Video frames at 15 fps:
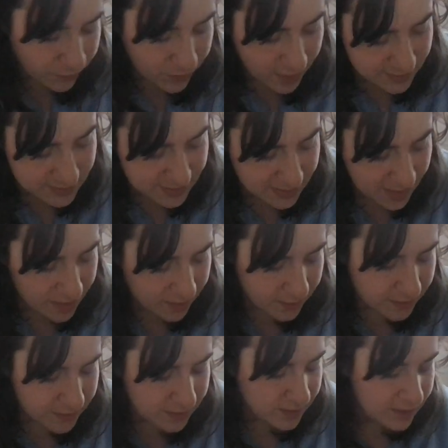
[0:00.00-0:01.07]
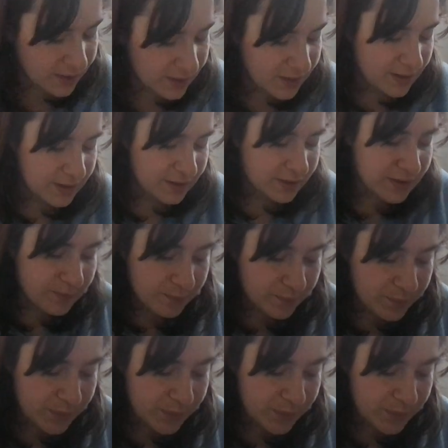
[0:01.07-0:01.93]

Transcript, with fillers: who got scared. The,